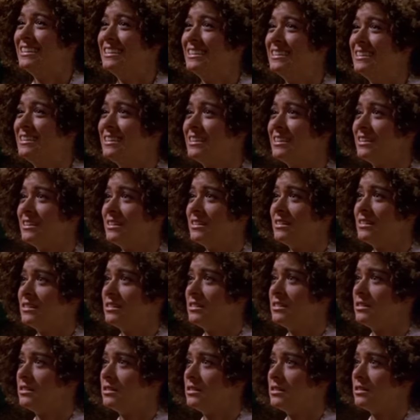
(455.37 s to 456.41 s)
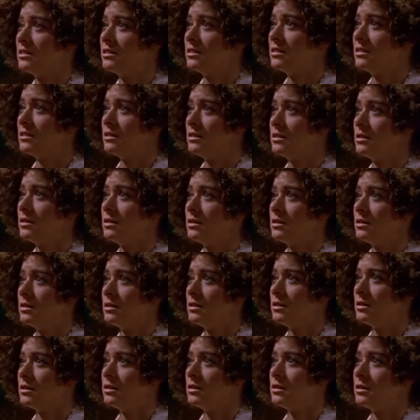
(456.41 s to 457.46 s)

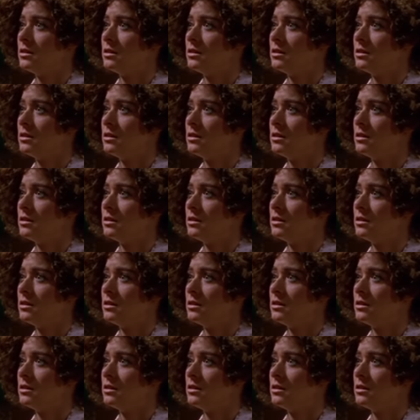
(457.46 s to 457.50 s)
(no one is talking)